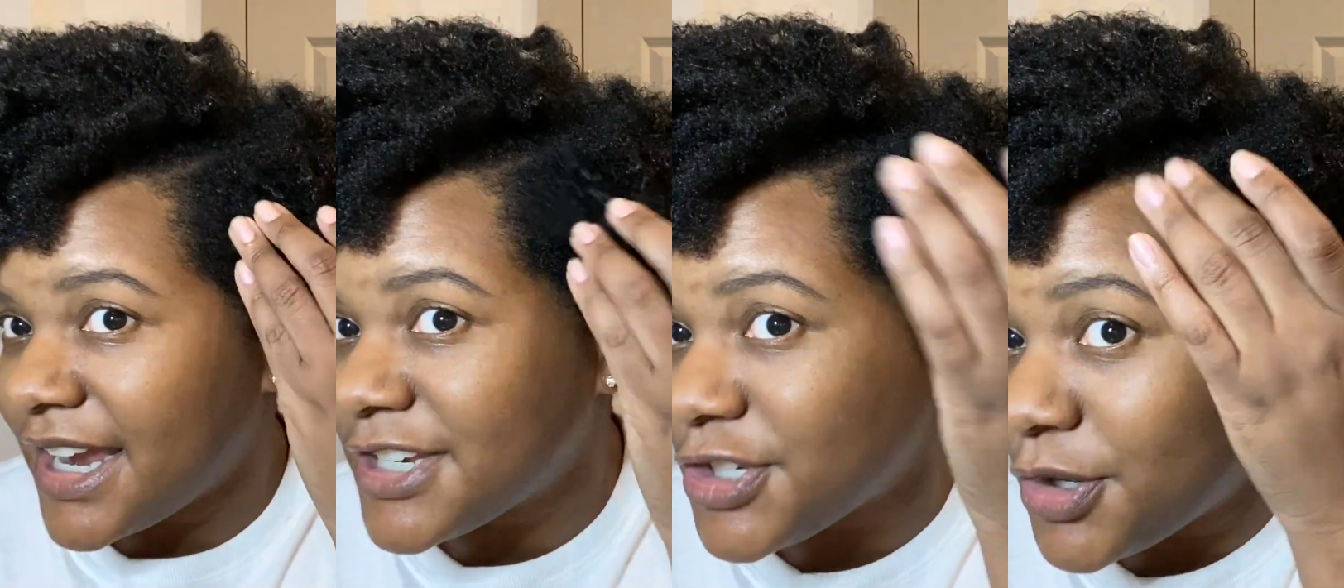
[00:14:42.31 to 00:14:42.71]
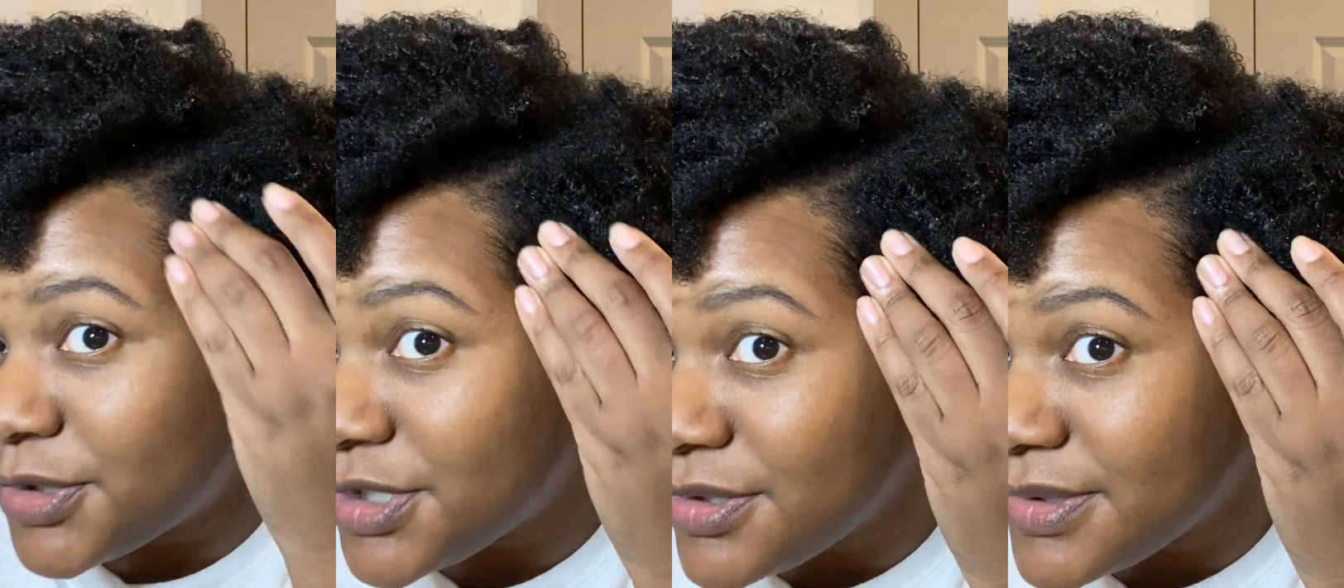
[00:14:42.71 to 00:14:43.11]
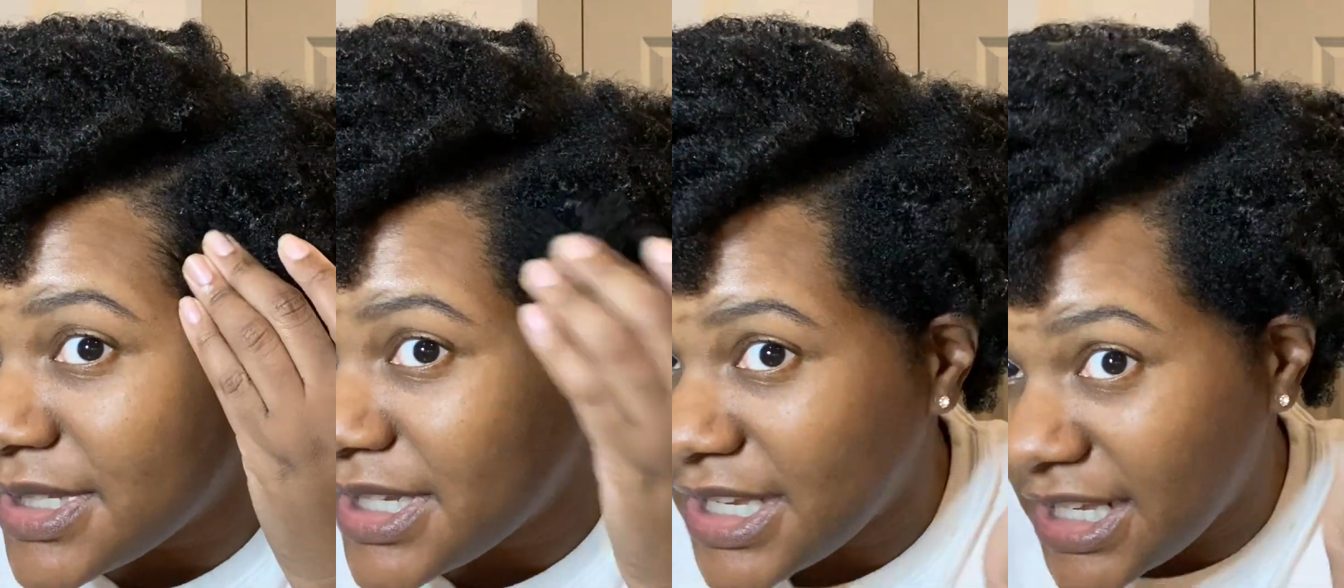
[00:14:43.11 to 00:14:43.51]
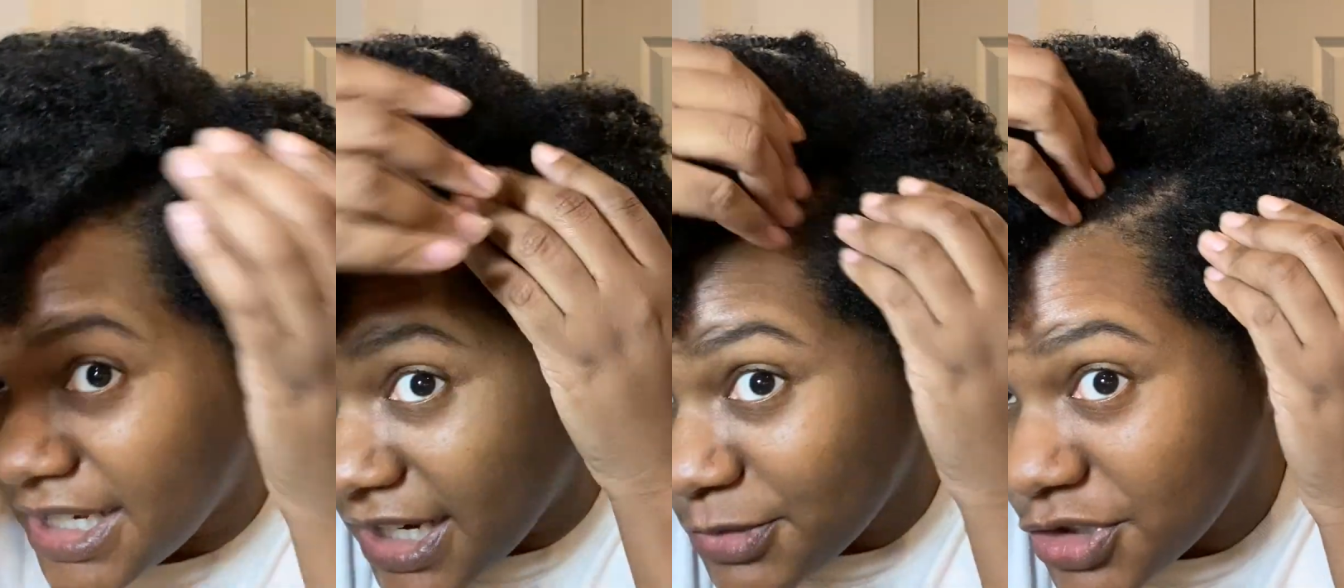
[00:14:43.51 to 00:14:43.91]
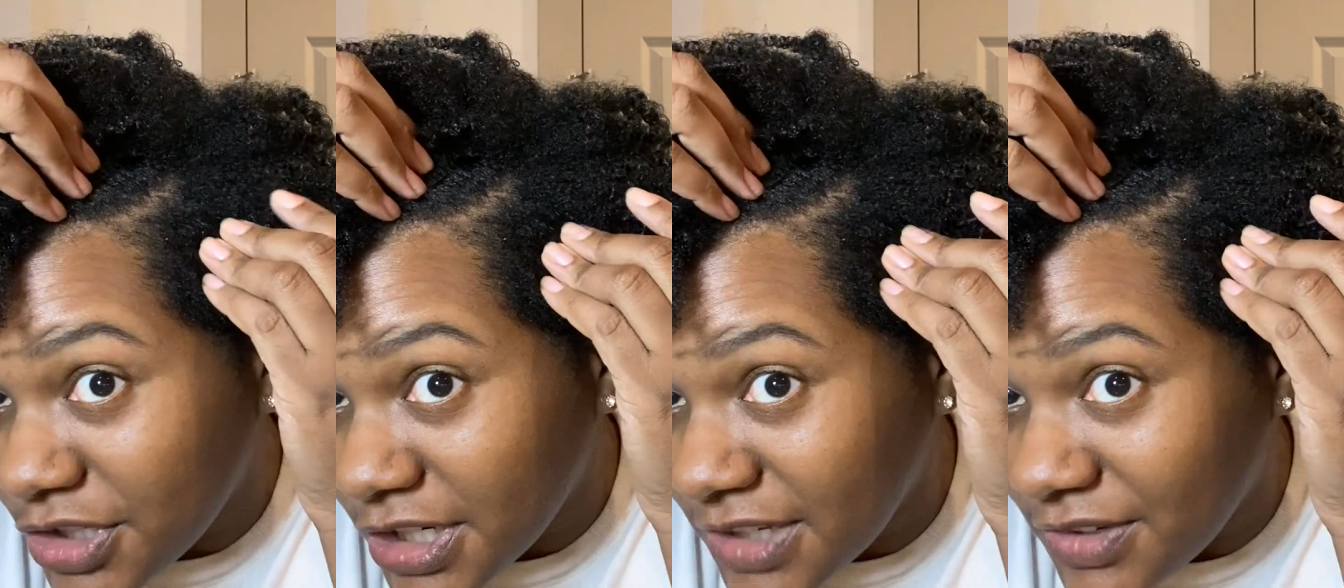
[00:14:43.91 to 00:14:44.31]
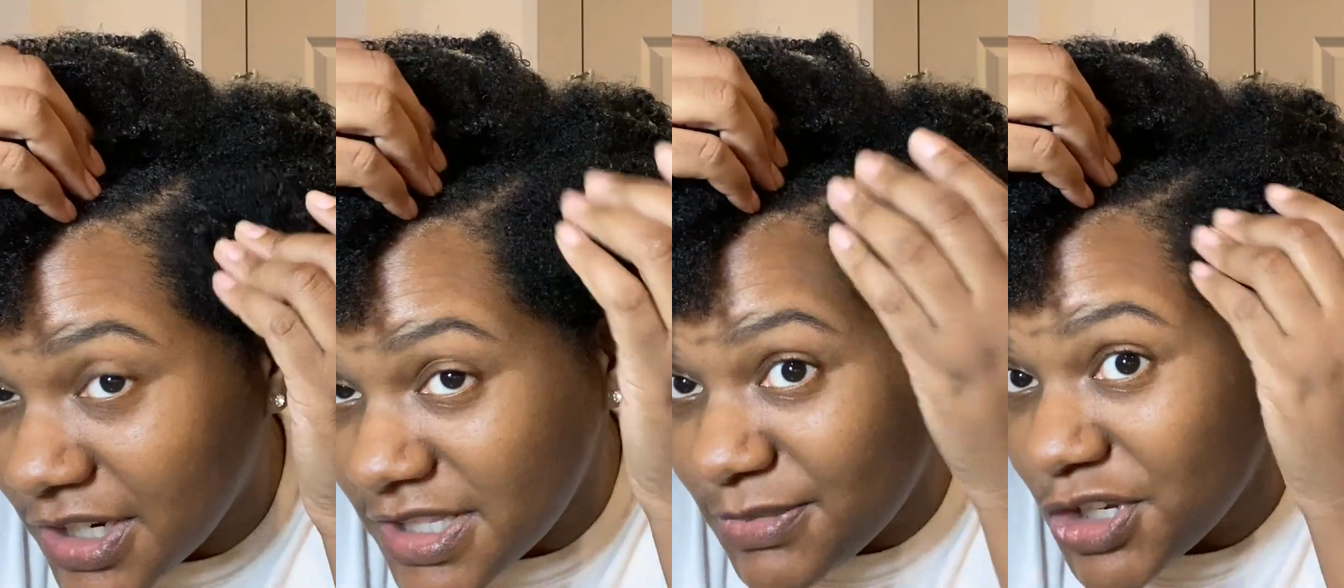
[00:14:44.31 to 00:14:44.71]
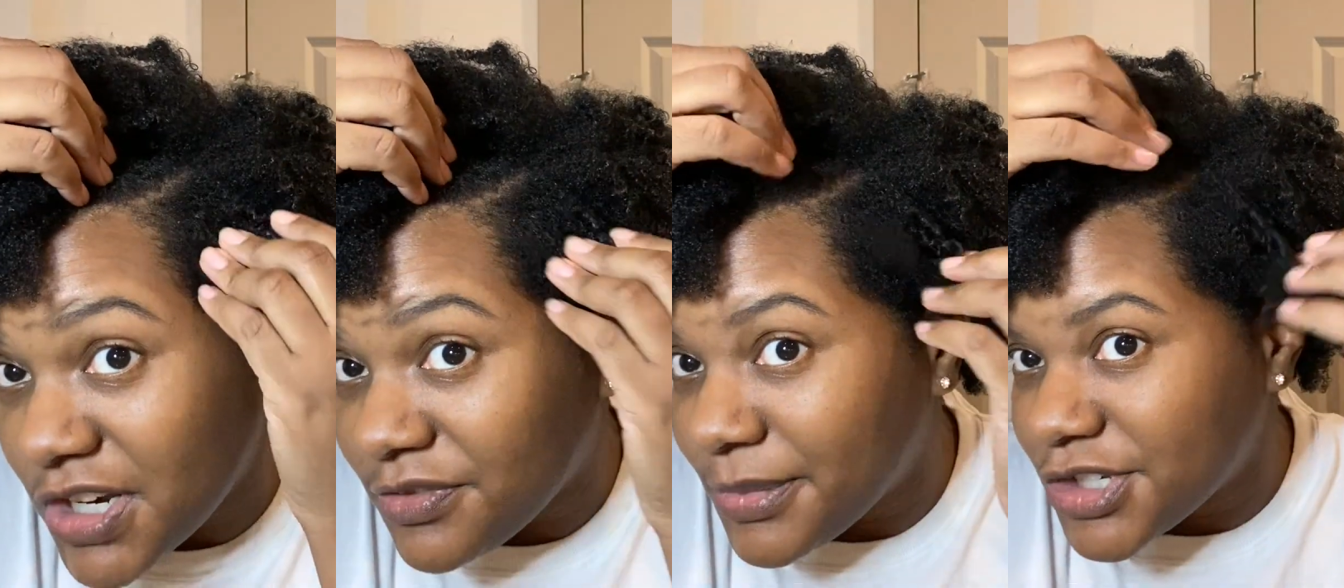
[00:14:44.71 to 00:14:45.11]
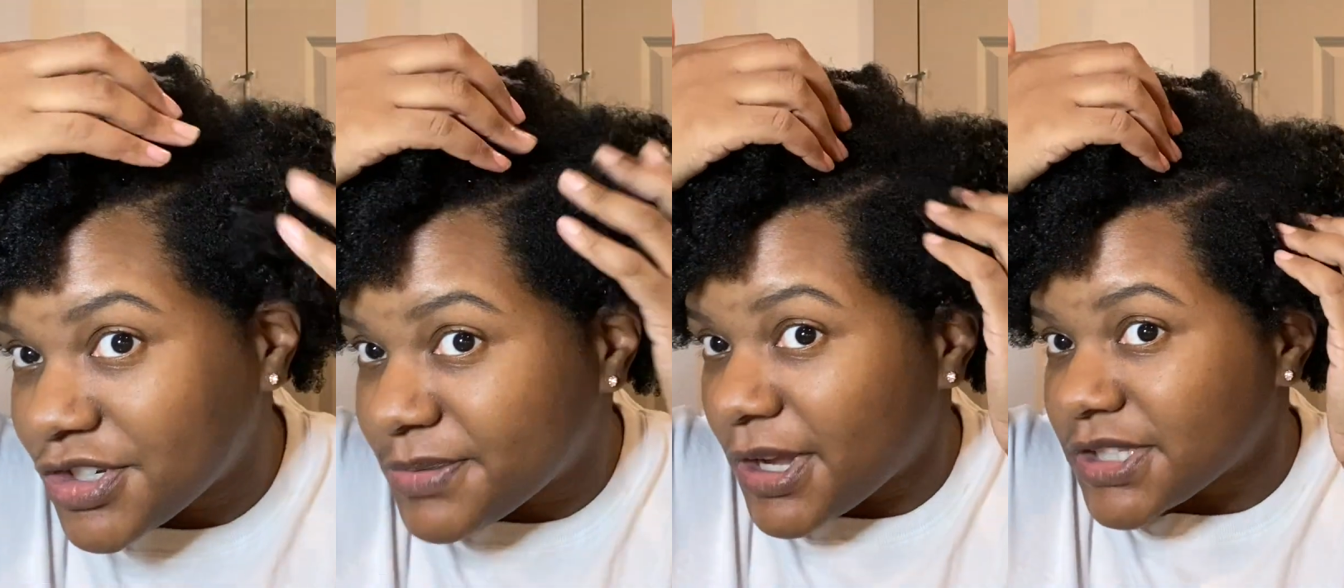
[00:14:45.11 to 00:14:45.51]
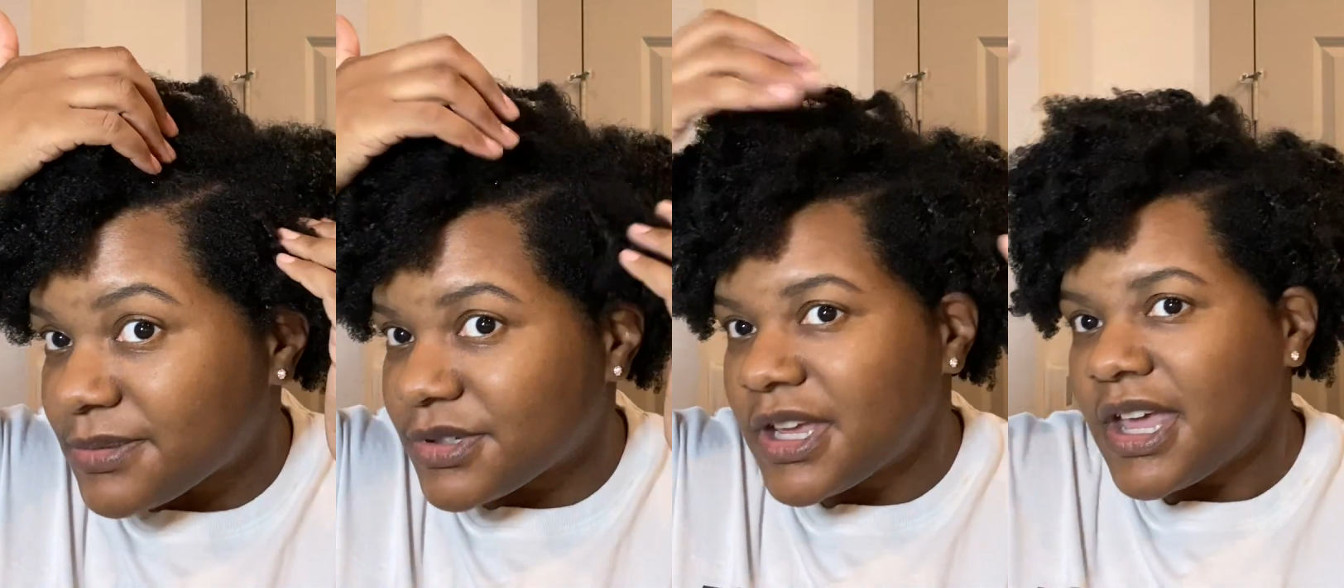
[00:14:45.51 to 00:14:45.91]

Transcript: I don't use any, I'm just trying to give you guys as much information as possible.